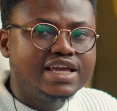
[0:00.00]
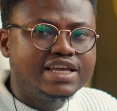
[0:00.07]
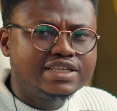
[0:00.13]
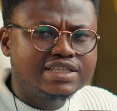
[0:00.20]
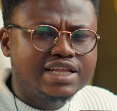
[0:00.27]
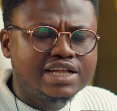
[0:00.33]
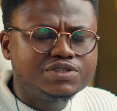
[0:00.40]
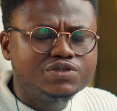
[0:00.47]

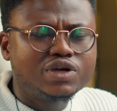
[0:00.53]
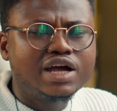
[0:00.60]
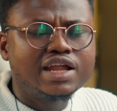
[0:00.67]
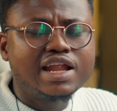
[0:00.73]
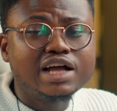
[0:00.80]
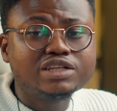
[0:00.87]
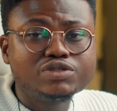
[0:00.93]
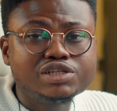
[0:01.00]
is that you
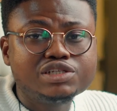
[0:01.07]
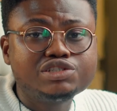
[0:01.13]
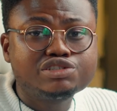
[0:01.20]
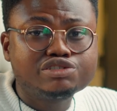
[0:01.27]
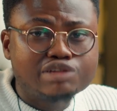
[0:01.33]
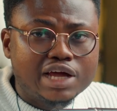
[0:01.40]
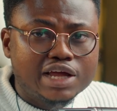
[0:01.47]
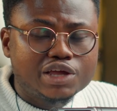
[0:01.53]
can actually
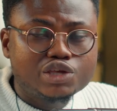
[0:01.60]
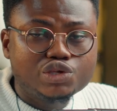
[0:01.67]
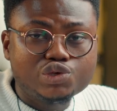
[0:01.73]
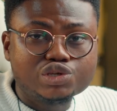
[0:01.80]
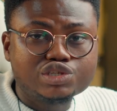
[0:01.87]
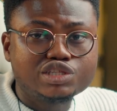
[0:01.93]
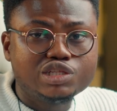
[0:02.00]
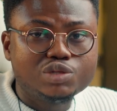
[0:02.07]
track
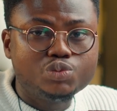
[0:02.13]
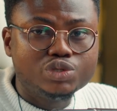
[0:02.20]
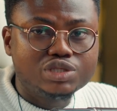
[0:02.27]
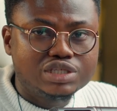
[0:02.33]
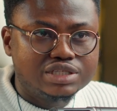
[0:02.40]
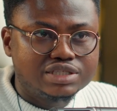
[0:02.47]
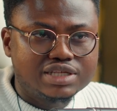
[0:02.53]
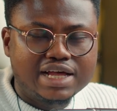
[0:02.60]
your sleep
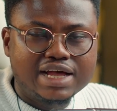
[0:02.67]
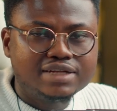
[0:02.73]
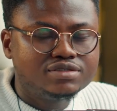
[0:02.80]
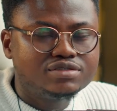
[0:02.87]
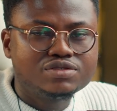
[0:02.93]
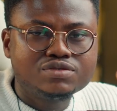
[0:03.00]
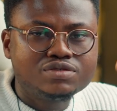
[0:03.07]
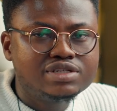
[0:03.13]
with it, and
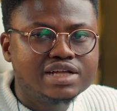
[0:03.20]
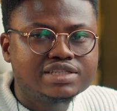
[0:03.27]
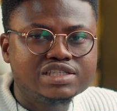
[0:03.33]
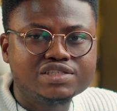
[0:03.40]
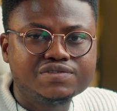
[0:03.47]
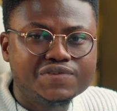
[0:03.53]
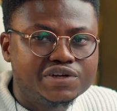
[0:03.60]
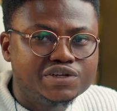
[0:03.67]
to do that
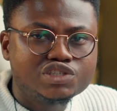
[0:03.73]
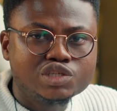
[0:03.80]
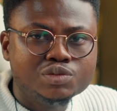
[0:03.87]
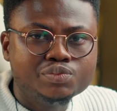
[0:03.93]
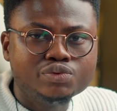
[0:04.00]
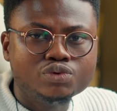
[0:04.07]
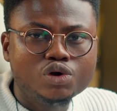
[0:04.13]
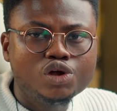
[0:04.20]
is very
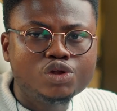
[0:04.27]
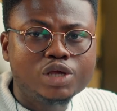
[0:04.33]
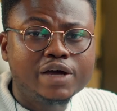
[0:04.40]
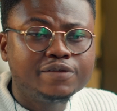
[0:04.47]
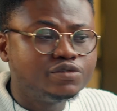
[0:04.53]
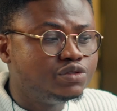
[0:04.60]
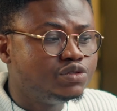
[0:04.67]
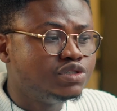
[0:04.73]
simple. All you
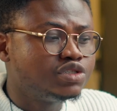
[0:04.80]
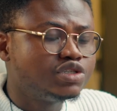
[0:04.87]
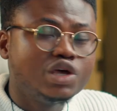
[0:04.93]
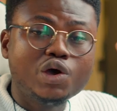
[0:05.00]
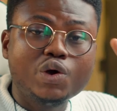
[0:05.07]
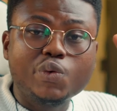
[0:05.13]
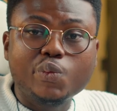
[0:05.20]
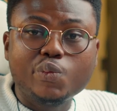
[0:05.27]
have to do is
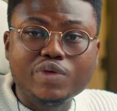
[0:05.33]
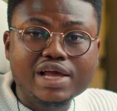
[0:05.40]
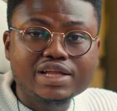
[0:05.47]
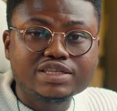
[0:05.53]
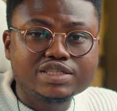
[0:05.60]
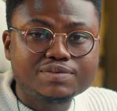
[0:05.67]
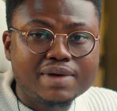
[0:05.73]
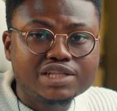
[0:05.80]
wear
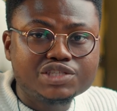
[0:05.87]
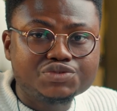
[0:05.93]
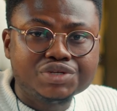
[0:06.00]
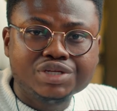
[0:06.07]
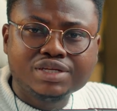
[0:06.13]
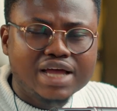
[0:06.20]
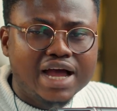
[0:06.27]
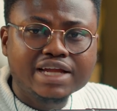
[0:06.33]
the smart
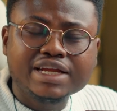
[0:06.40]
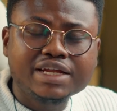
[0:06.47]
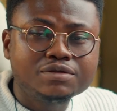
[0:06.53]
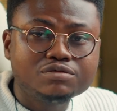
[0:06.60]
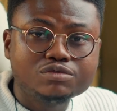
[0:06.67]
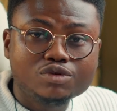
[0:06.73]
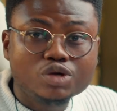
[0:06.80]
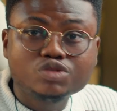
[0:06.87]
ring and then
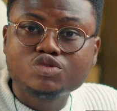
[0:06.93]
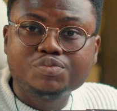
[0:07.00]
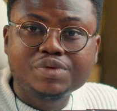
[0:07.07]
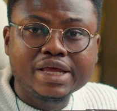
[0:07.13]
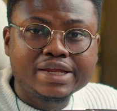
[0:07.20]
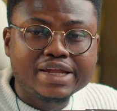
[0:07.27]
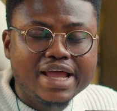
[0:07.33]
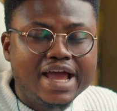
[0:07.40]
go to
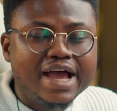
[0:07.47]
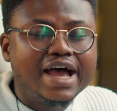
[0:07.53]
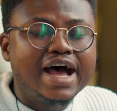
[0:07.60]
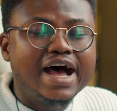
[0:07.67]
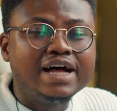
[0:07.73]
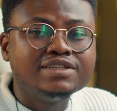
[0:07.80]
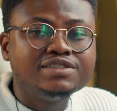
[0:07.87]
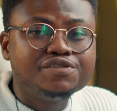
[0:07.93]
bed,
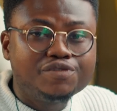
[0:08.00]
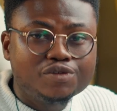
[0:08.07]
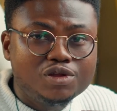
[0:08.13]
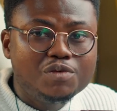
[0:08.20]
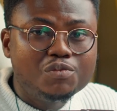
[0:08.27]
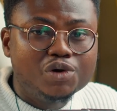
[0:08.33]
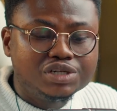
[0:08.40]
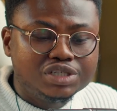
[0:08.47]
and the
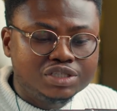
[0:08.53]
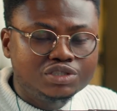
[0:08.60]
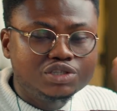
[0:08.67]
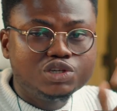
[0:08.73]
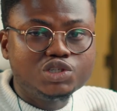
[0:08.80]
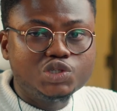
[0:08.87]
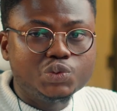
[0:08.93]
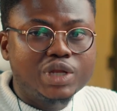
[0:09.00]
following morning
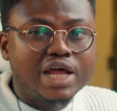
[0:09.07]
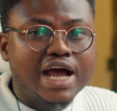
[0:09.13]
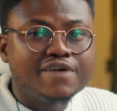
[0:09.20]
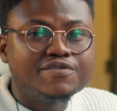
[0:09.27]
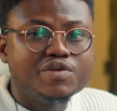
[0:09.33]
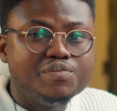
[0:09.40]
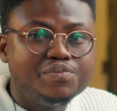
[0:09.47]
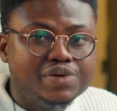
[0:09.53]
you would
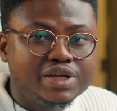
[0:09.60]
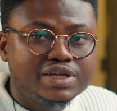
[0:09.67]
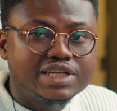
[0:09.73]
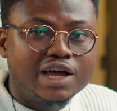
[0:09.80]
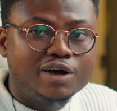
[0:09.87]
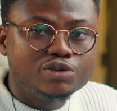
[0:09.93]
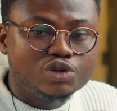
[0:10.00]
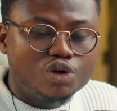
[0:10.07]
have a
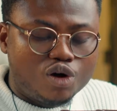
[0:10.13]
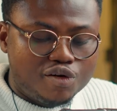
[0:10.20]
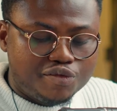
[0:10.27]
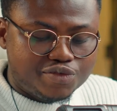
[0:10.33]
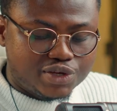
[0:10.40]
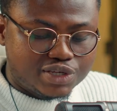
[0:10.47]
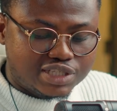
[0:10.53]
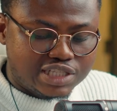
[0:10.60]
breakdown
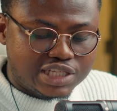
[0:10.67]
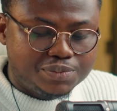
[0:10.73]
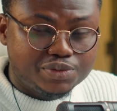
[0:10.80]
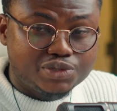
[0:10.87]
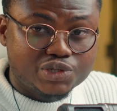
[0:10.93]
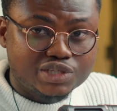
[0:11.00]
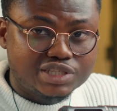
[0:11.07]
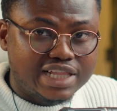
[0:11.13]
of your sleep
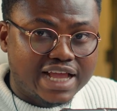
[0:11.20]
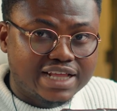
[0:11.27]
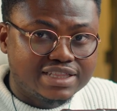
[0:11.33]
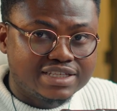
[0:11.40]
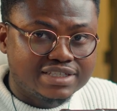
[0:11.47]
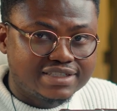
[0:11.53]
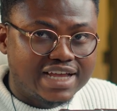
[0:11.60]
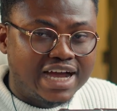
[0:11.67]
just like
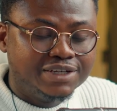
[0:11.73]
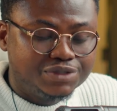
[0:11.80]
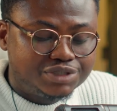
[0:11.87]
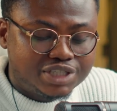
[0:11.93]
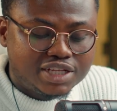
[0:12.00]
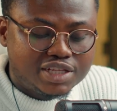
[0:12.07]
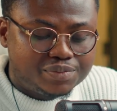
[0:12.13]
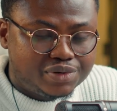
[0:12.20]
this. And to
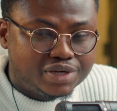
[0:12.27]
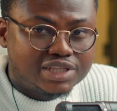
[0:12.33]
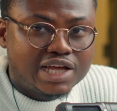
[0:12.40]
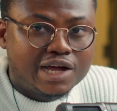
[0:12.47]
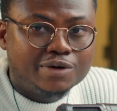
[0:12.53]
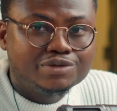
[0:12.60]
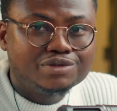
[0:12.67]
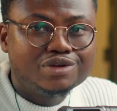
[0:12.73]
check the
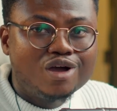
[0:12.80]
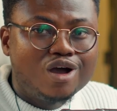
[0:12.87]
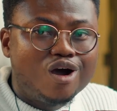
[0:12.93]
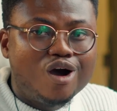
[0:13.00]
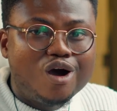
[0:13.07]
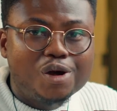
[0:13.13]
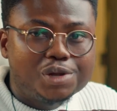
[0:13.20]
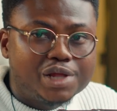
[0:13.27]
breakdown,
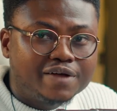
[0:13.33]
all you